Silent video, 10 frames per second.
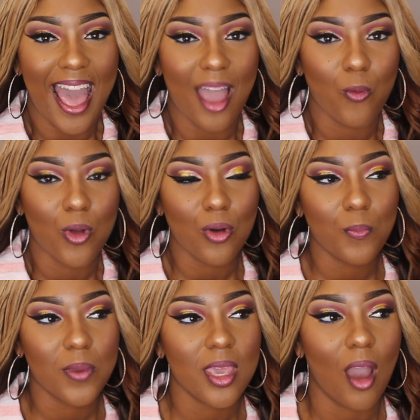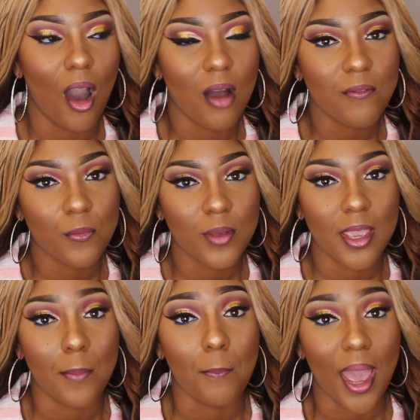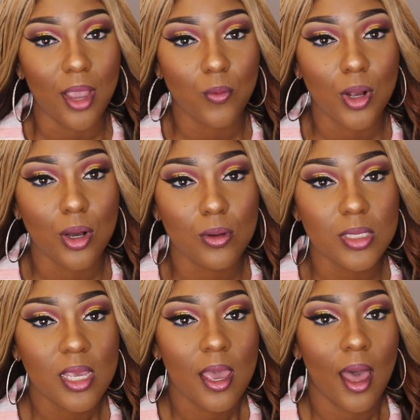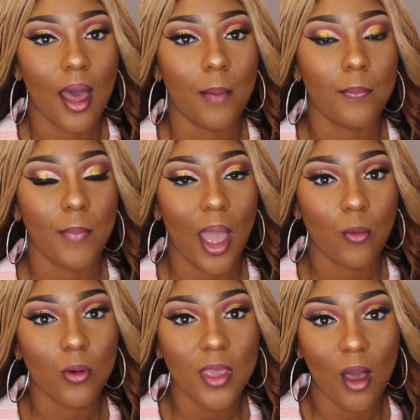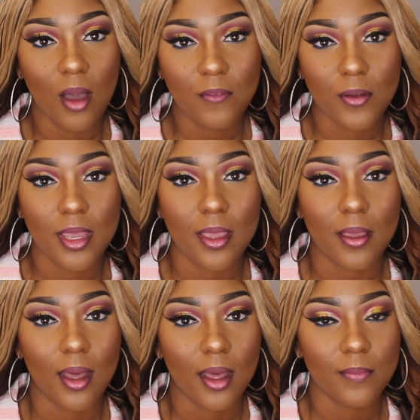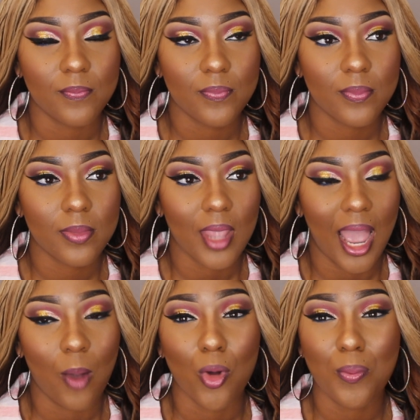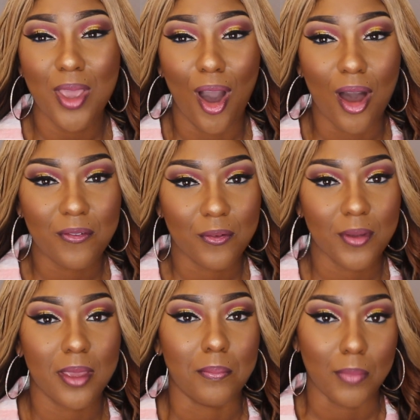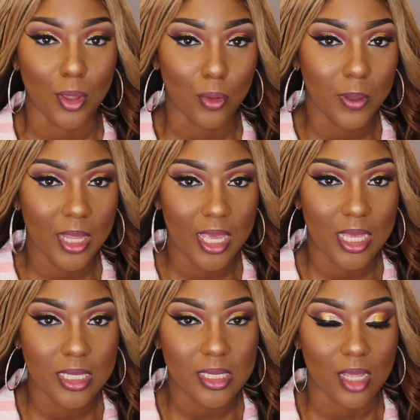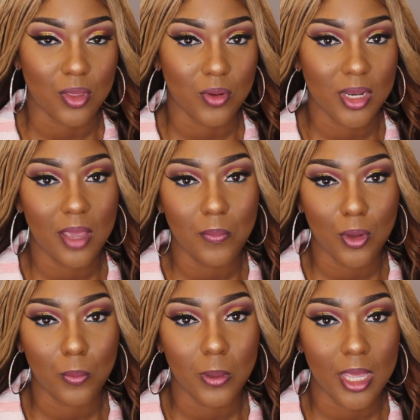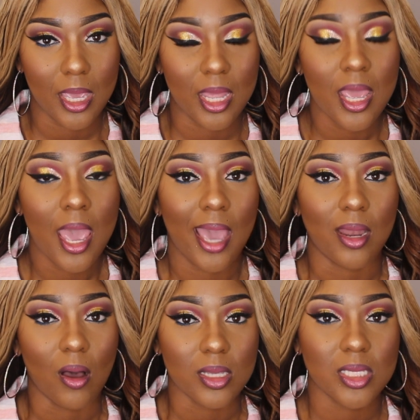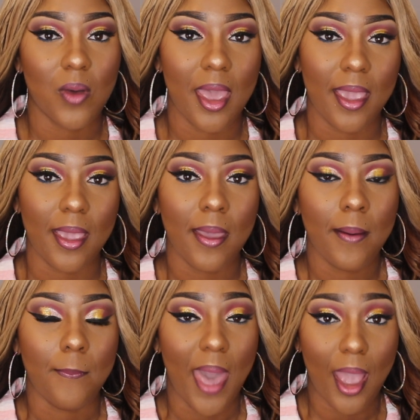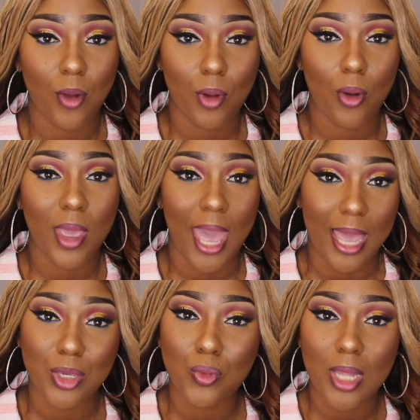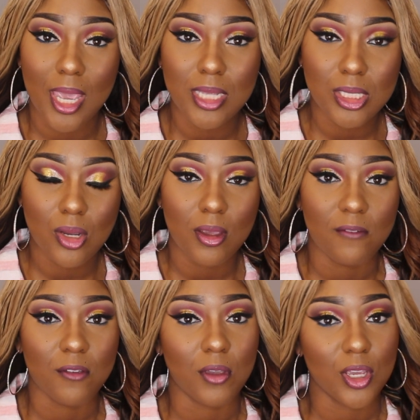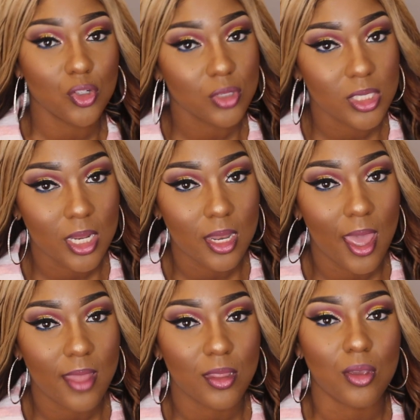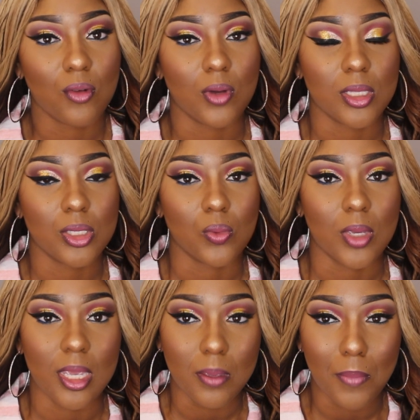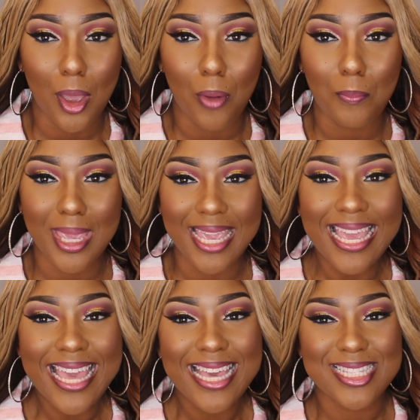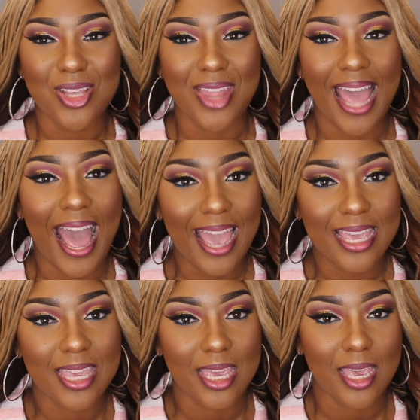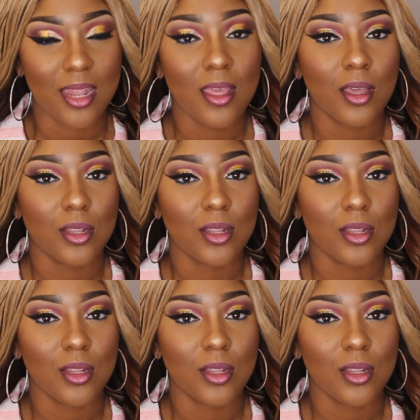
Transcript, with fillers: i will be offering micros um, i will be offering uh, I will be offering meal plans, a 30-day meal plan, and also a macro calculator. If you're interested in that, then you're going to email me so that I can